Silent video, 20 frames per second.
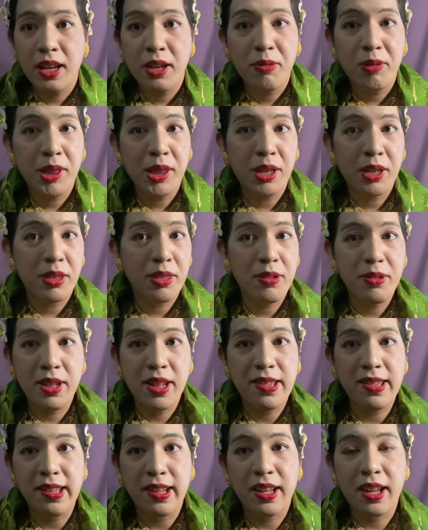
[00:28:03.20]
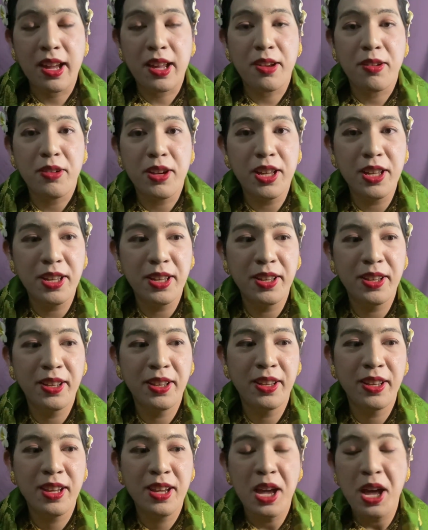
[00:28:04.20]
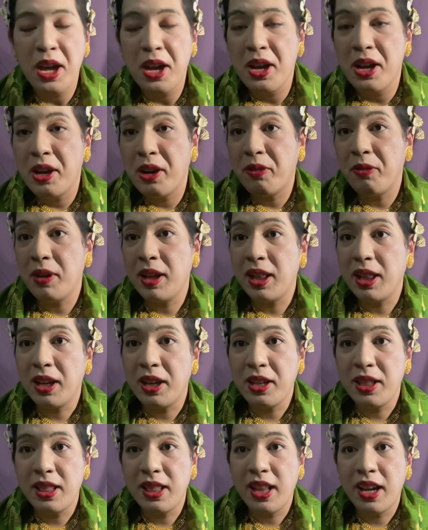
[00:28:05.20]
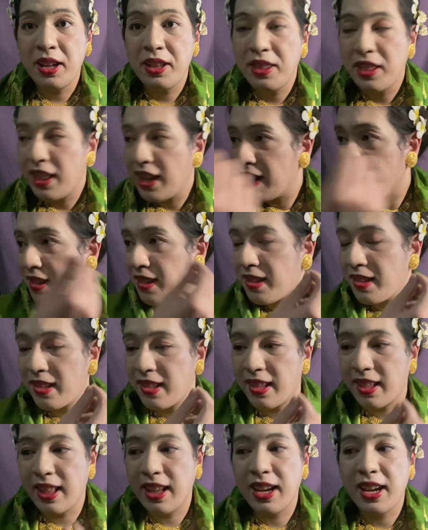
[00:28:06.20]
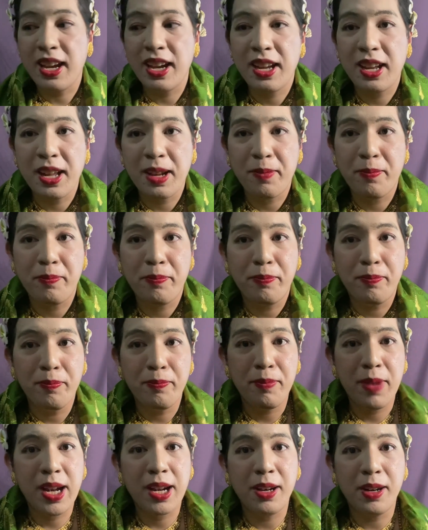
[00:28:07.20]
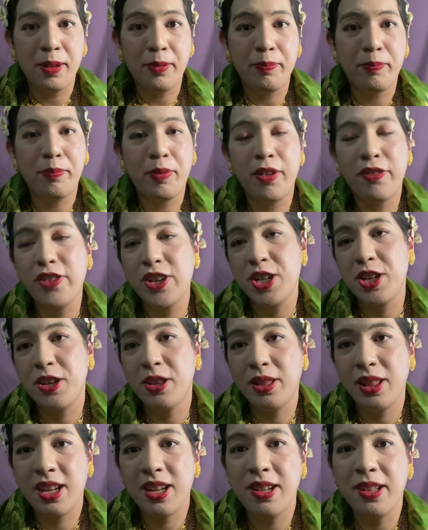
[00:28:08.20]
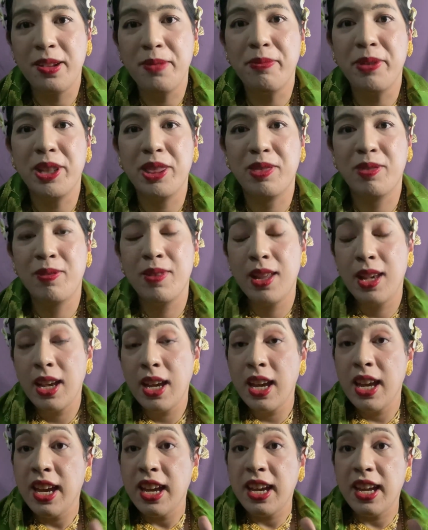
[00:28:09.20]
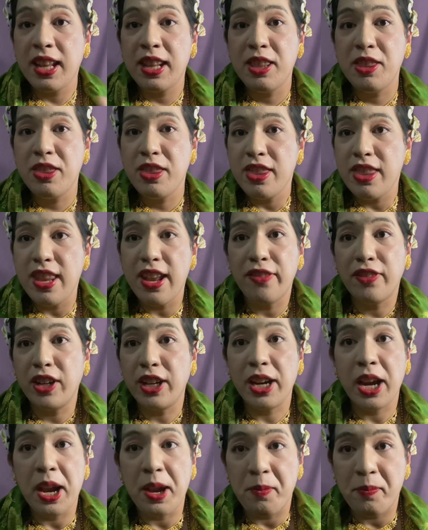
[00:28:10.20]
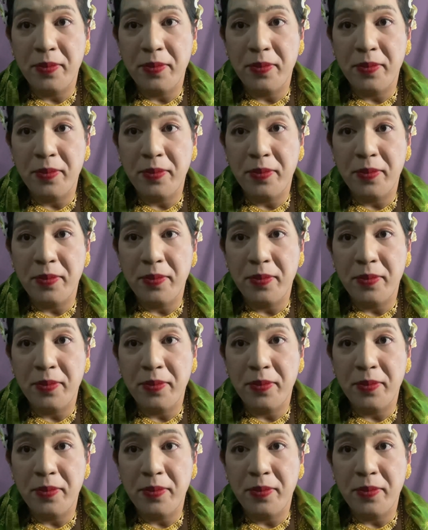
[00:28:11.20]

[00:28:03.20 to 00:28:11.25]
not do this again. Well, unless like I get makeup professionally done, but never again.